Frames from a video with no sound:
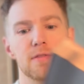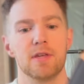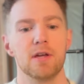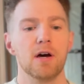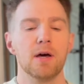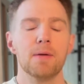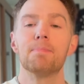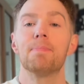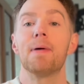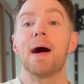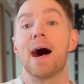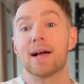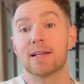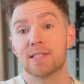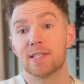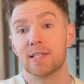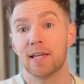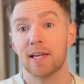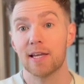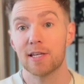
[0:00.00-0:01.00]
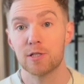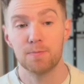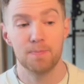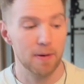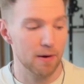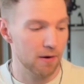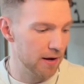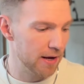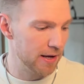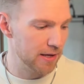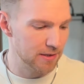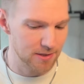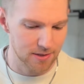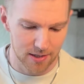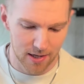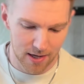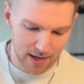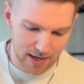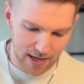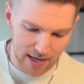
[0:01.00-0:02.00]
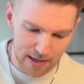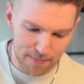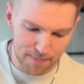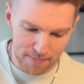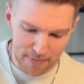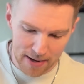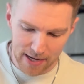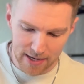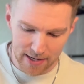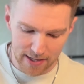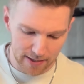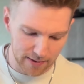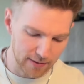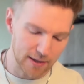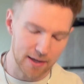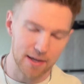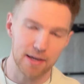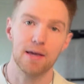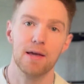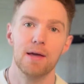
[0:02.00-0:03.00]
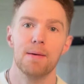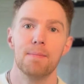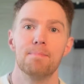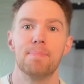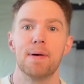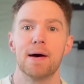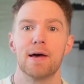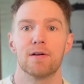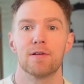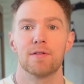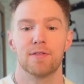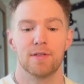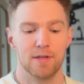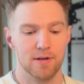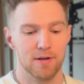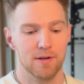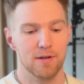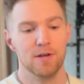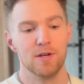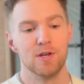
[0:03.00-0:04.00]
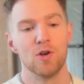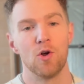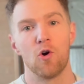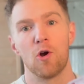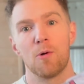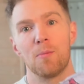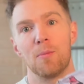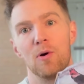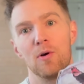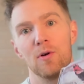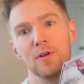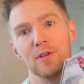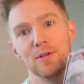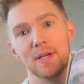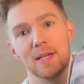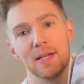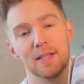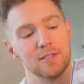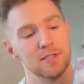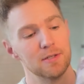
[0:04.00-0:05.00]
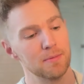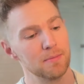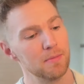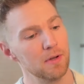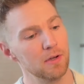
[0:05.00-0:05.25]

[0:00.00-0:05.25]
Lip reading: The unboxing experience immediately better than normal. You get some